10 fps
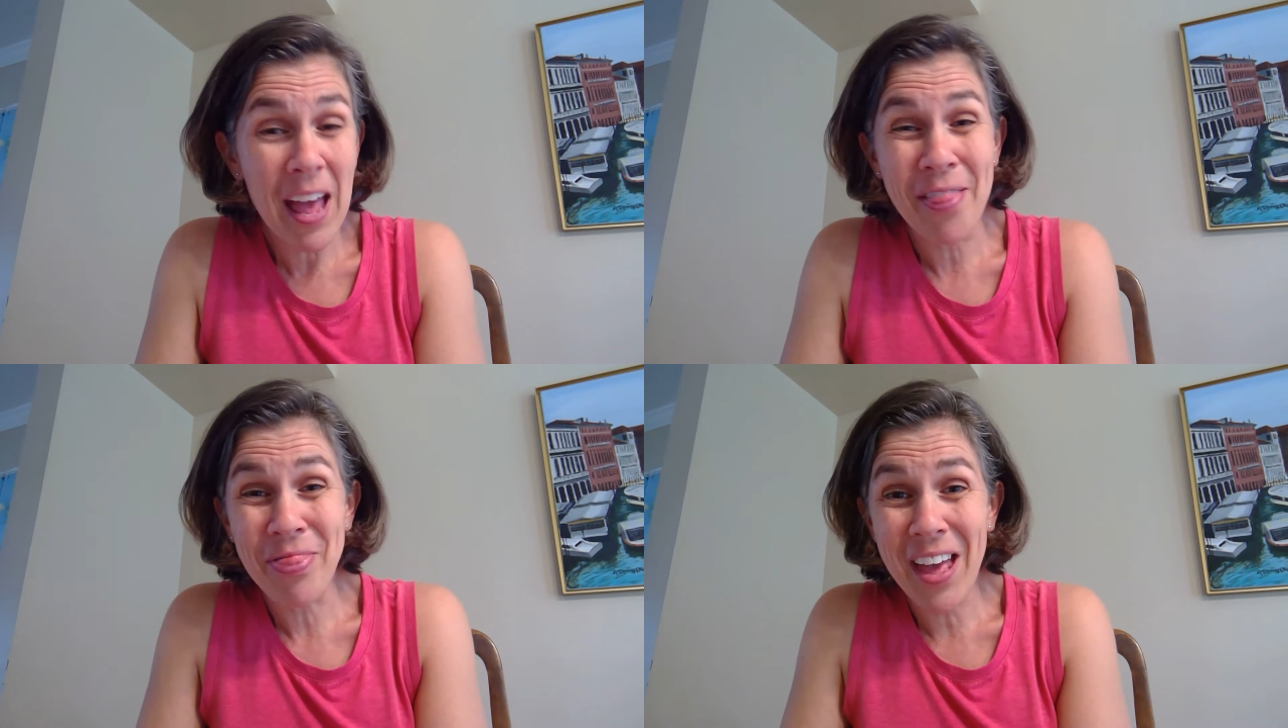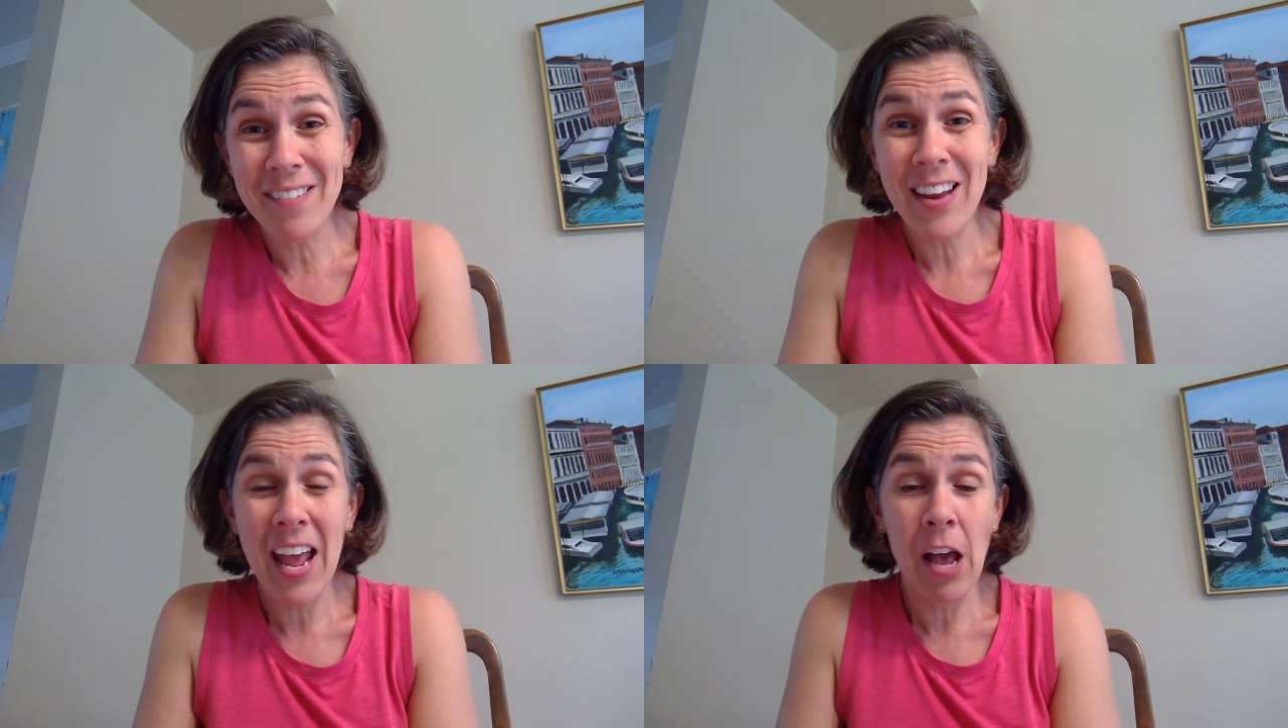And
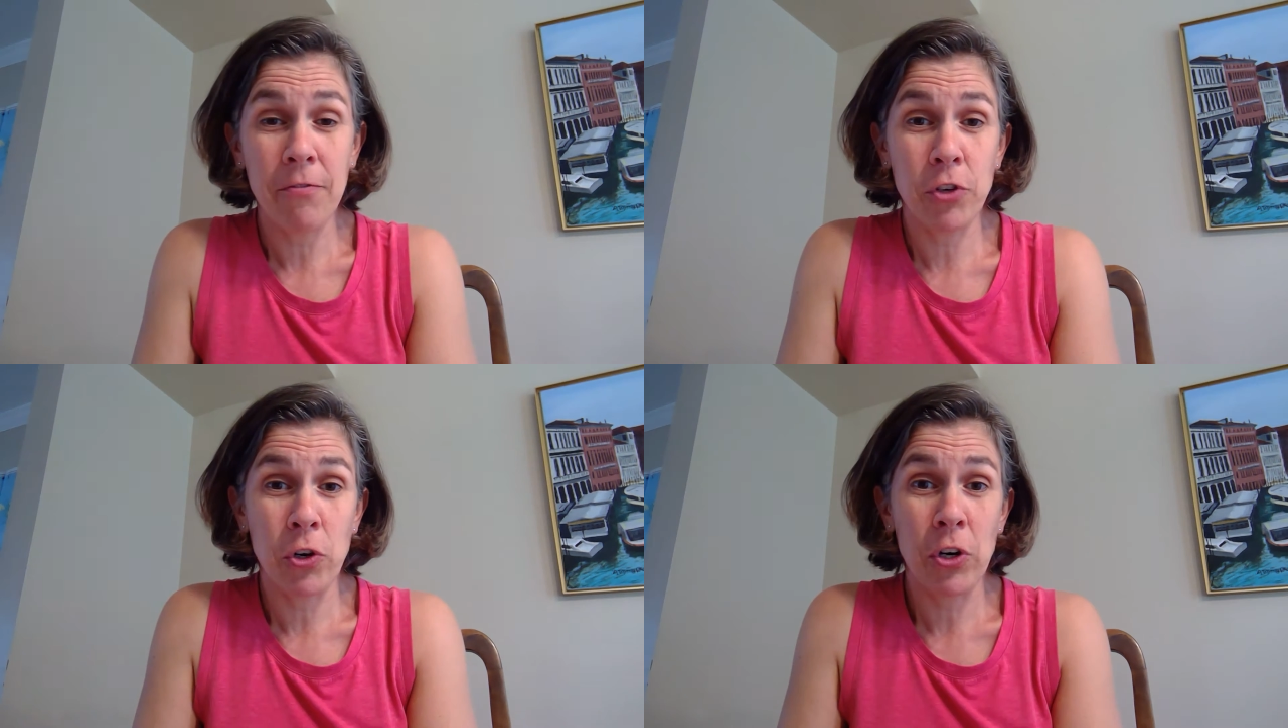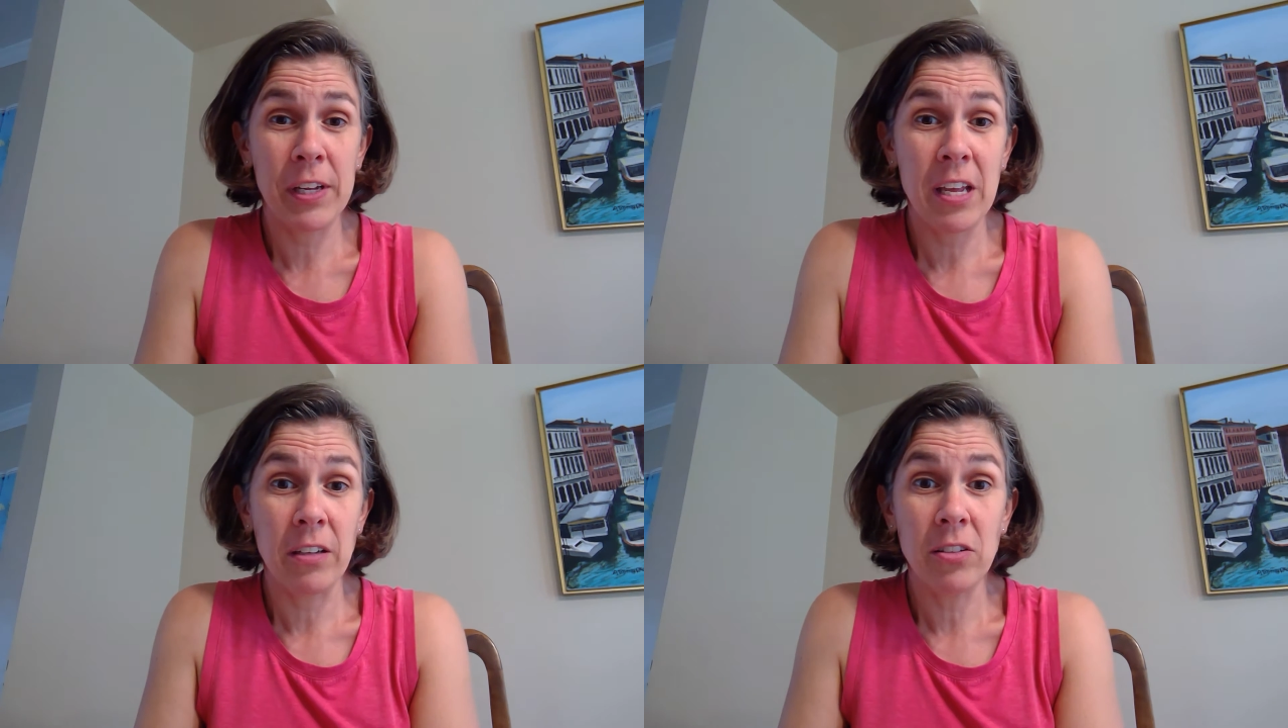then after
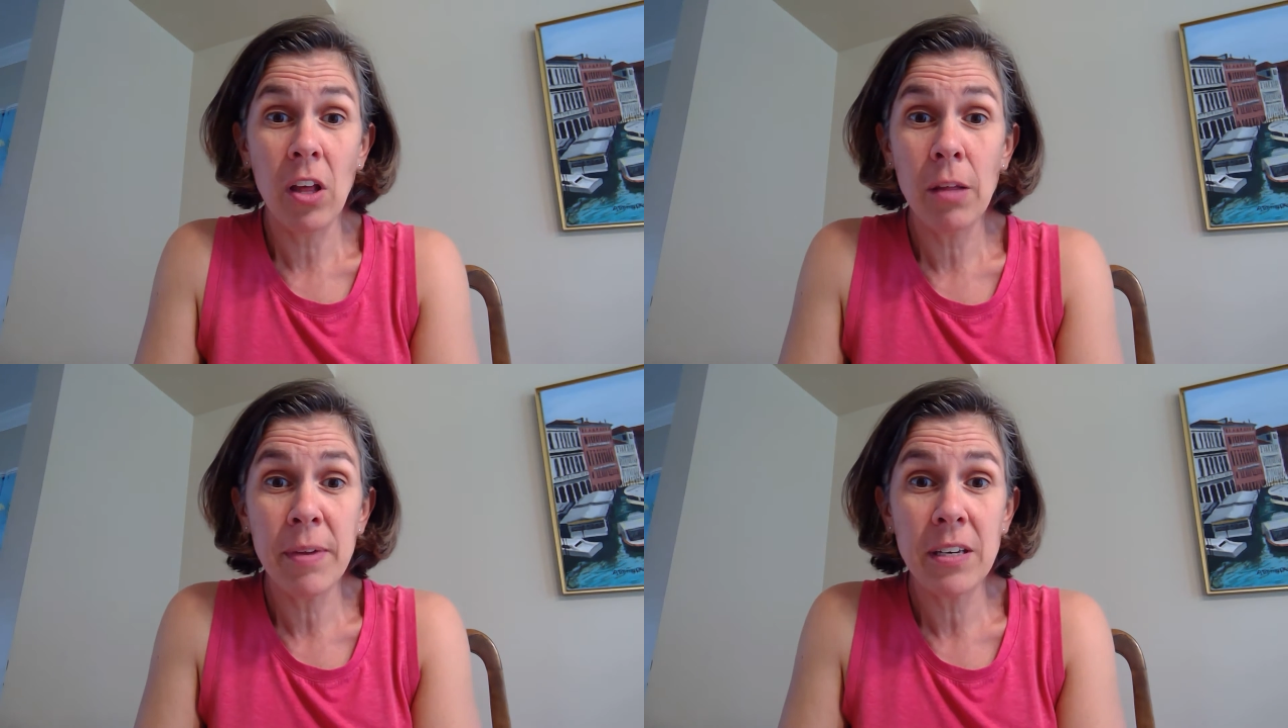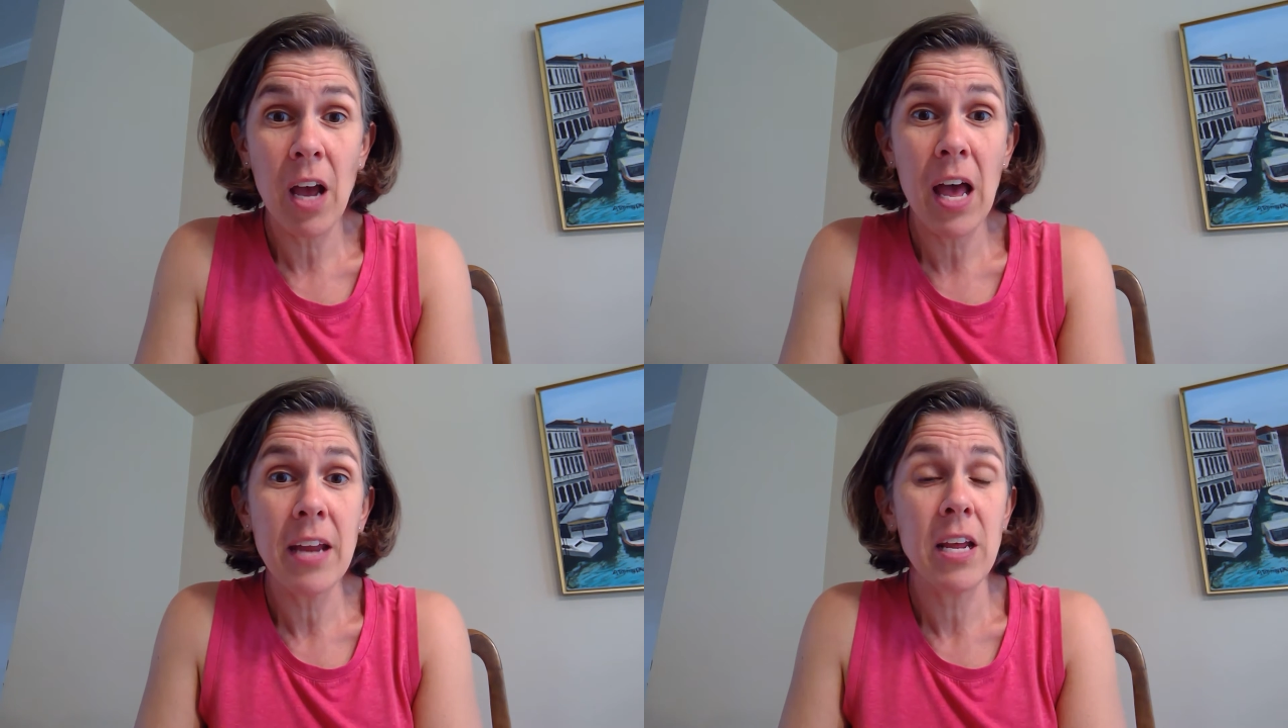King Solomon
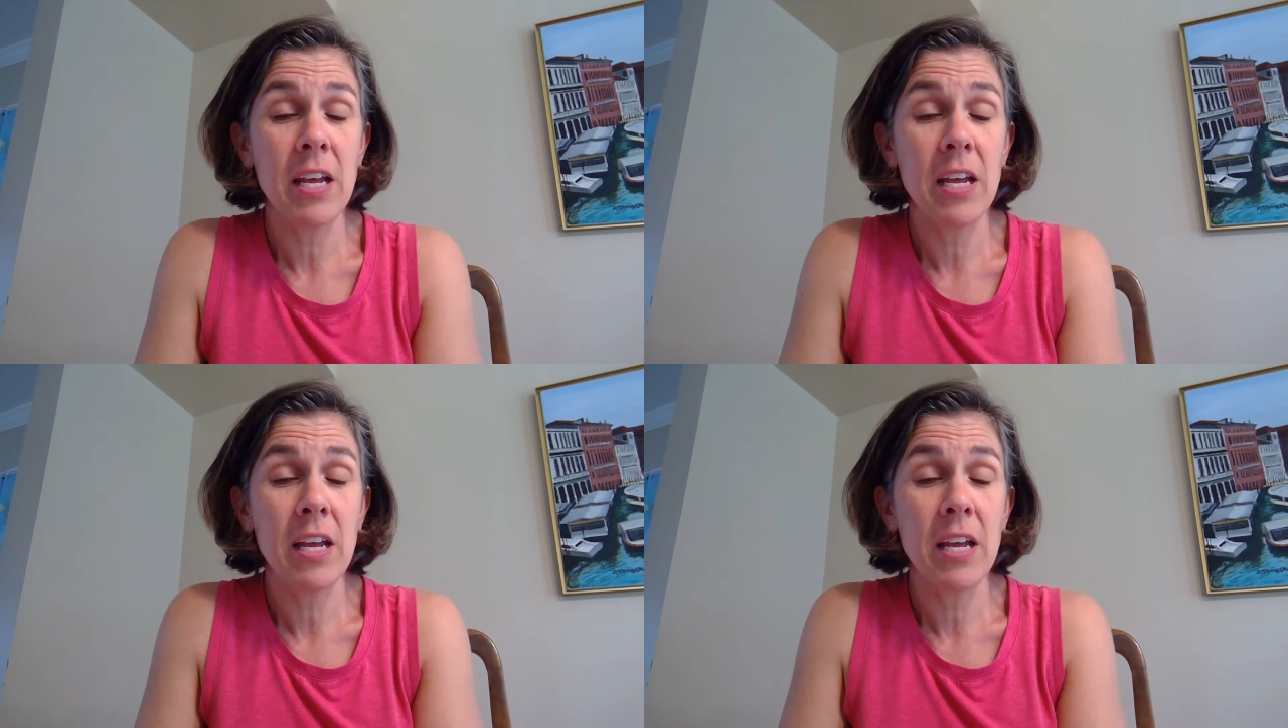died,